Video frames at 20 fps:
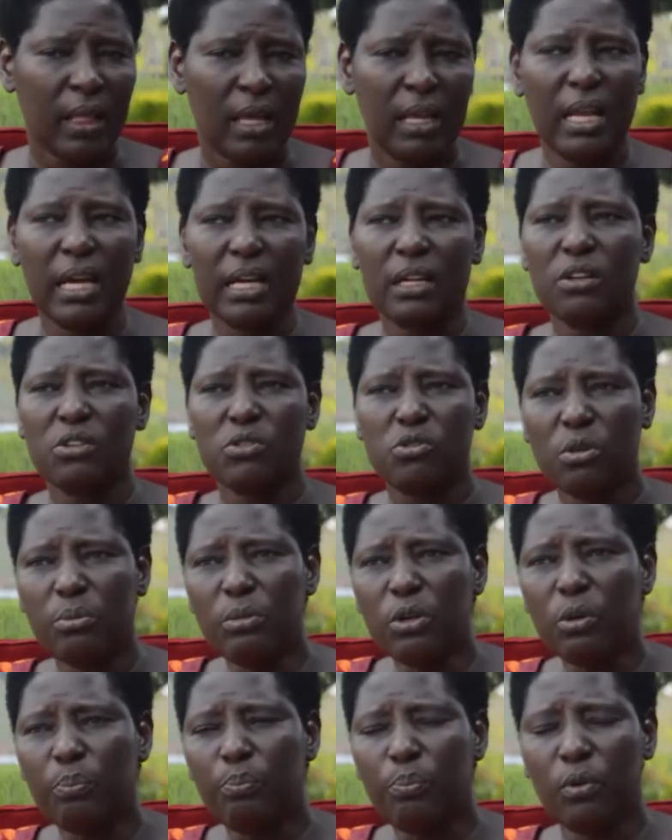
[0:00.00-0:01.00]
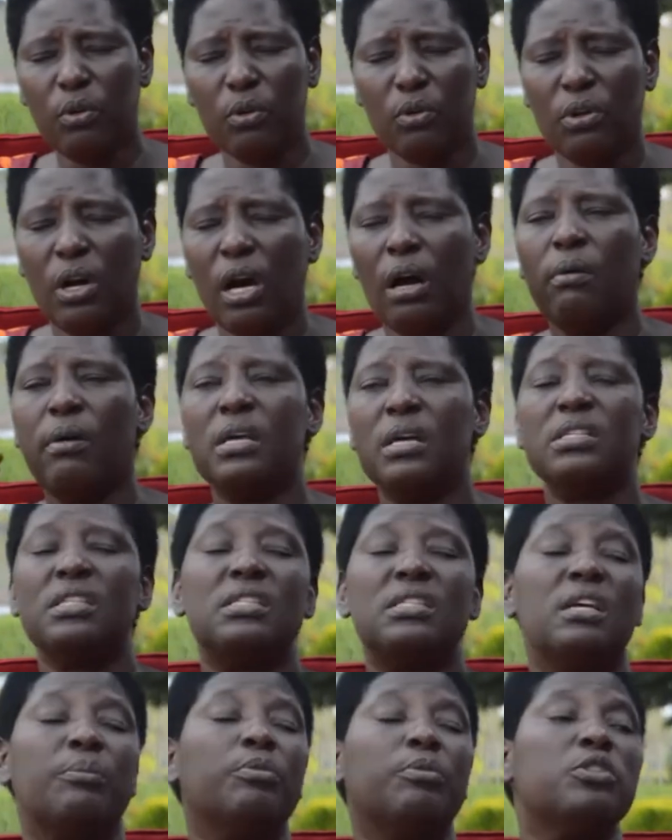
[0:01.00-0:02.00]
Like a swimming pool, ours
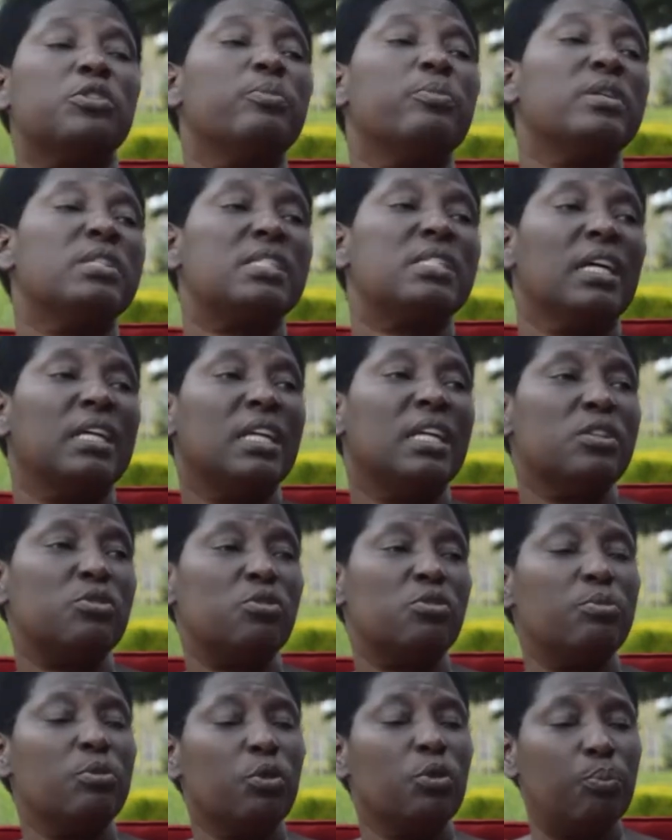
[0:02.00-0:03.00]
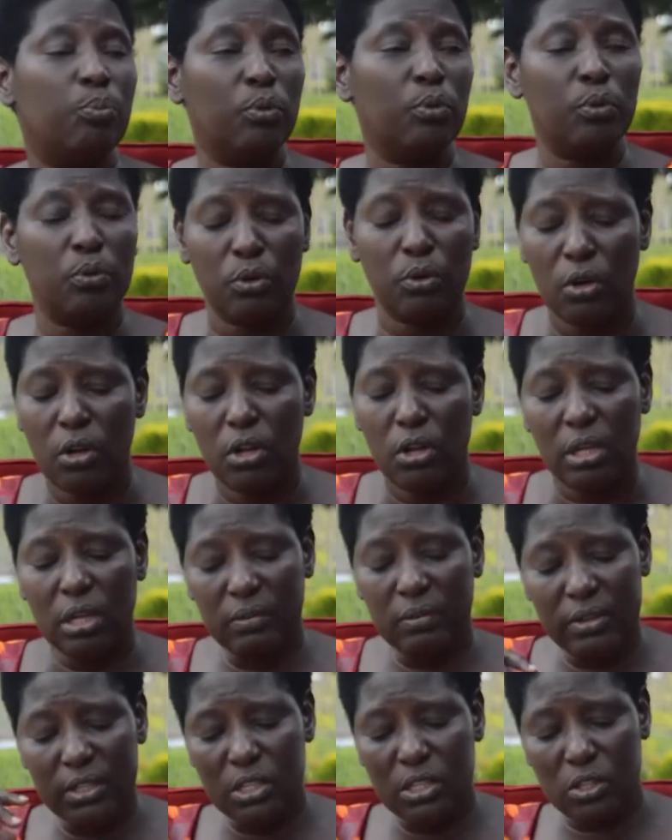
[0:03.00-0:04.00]
is supposed to be standard swimming pool.
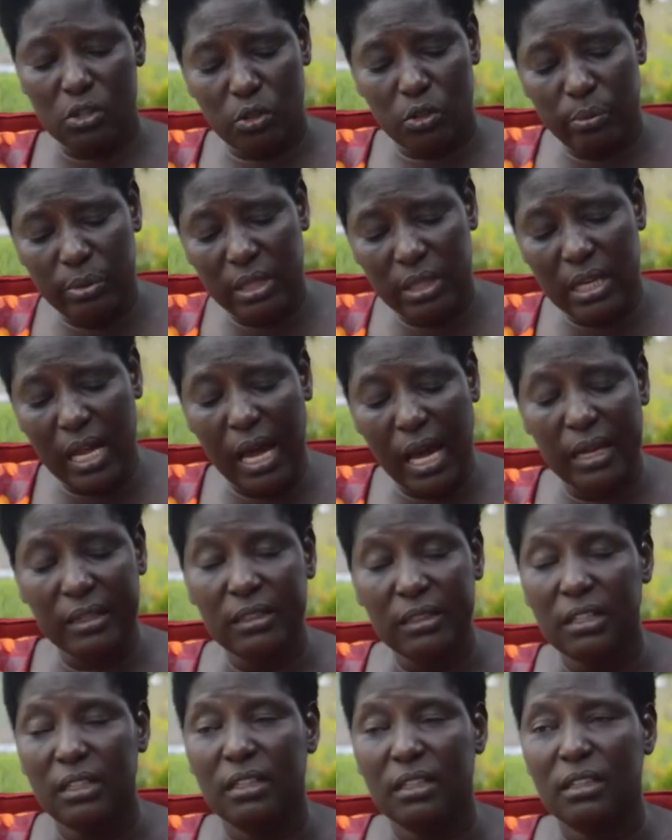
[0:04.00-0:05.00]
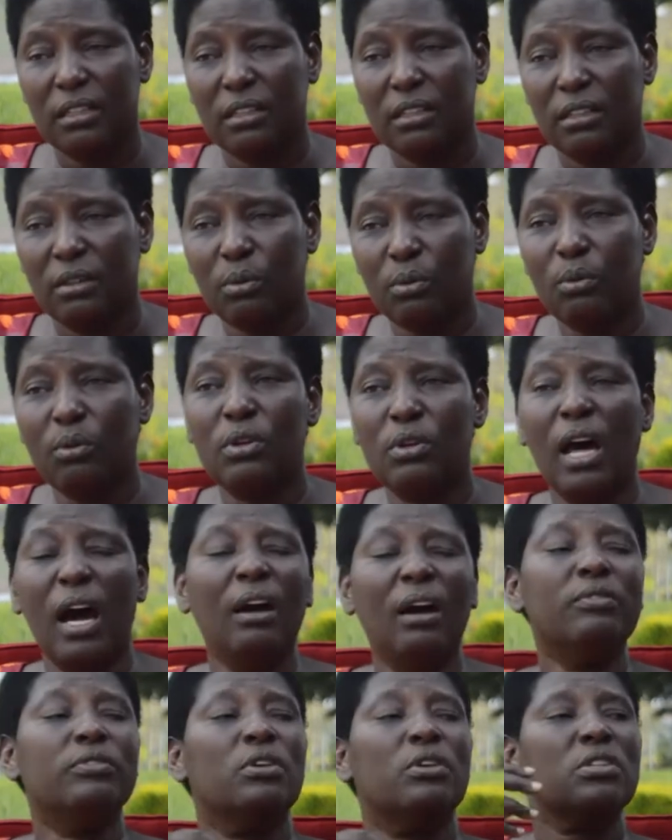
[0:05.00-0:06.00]
If it is to be done, we would
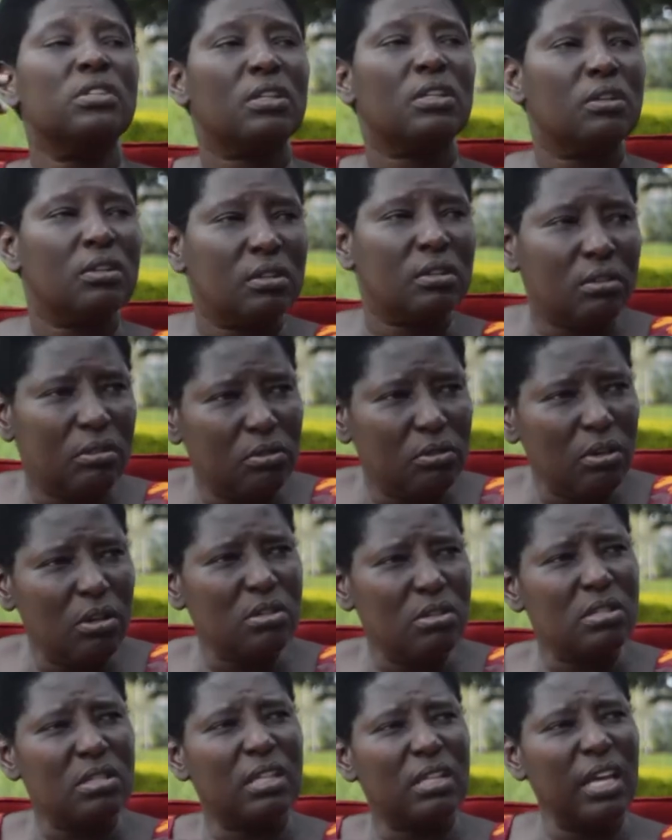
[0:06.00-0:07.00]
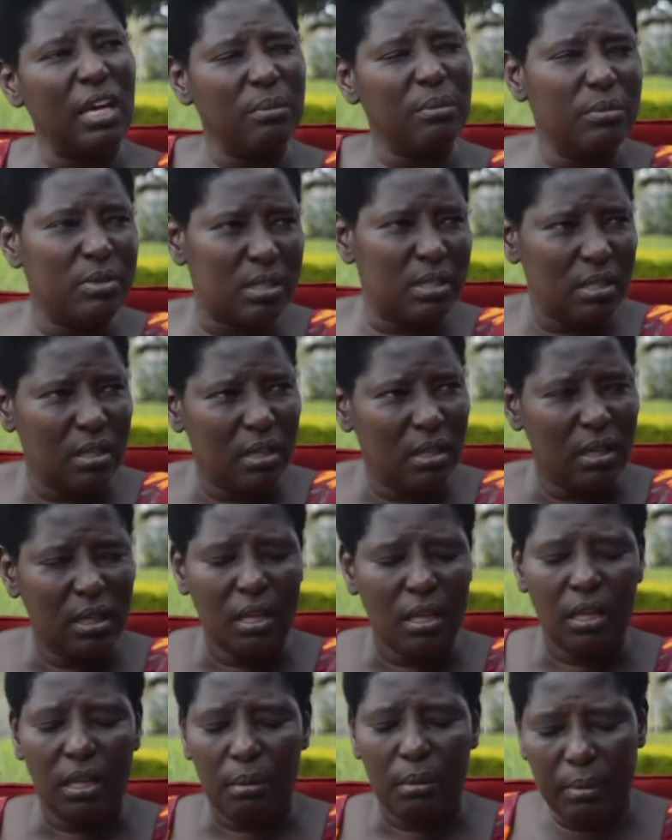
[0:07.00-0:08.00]
have those games.
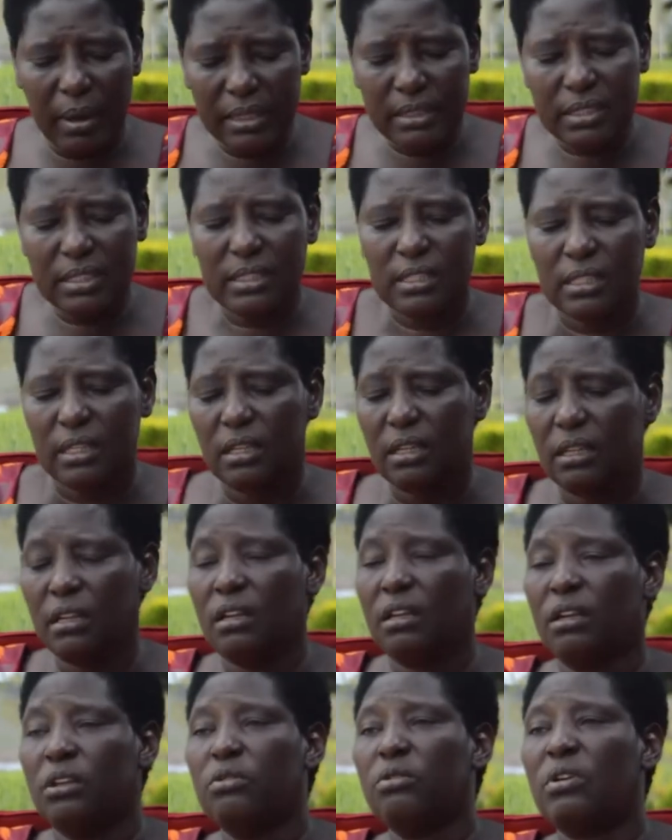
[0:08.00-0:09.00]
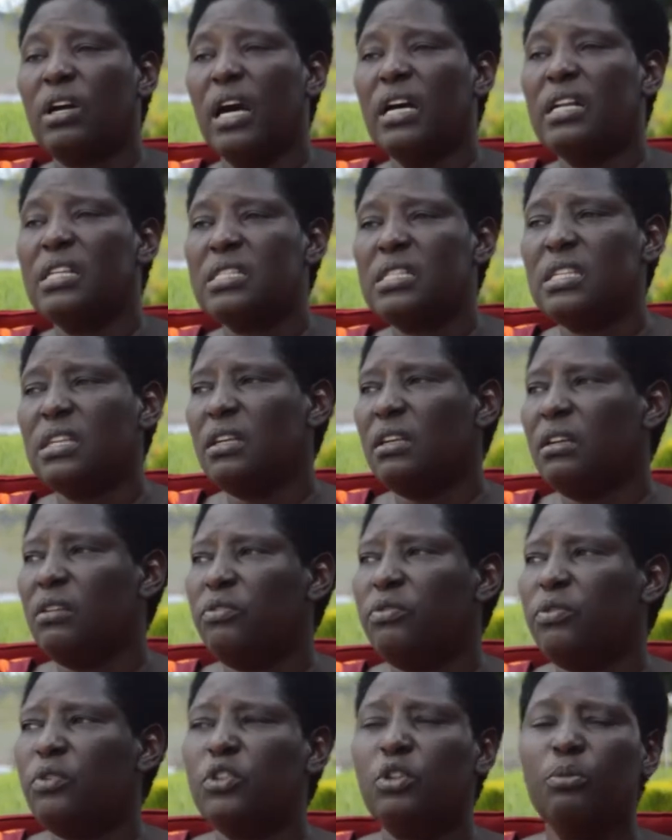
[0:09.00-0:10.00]
But you can see
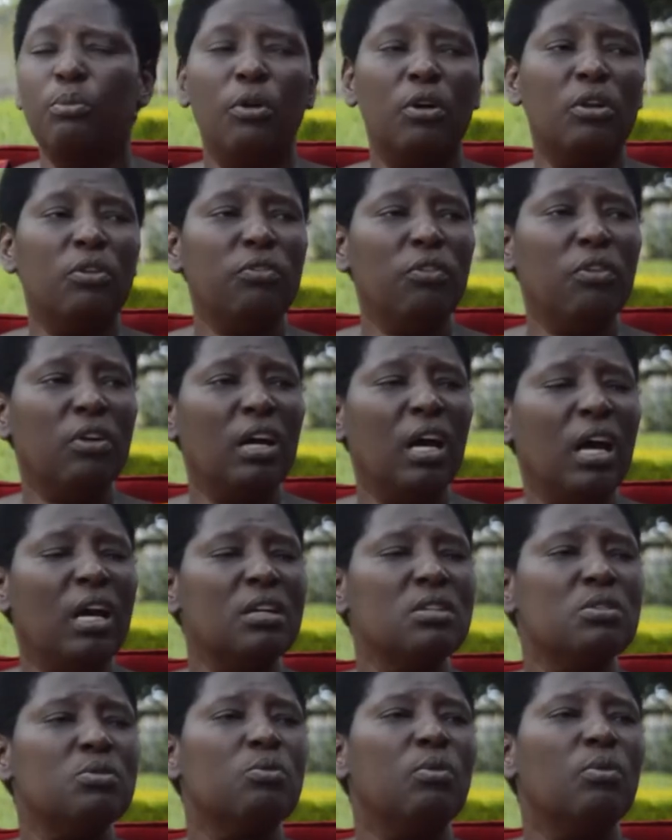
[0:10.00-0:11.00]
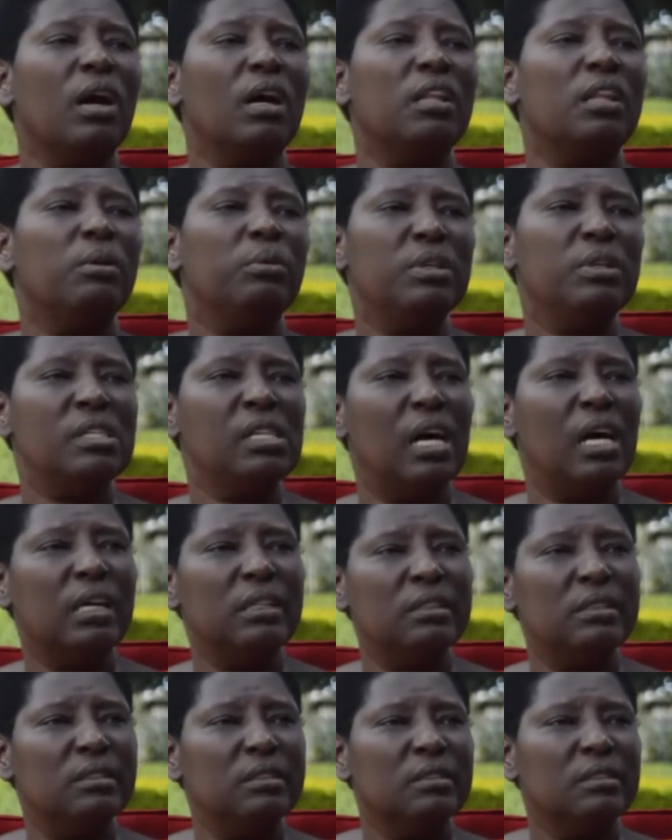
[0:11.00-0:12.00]
football for girls, who are the winners.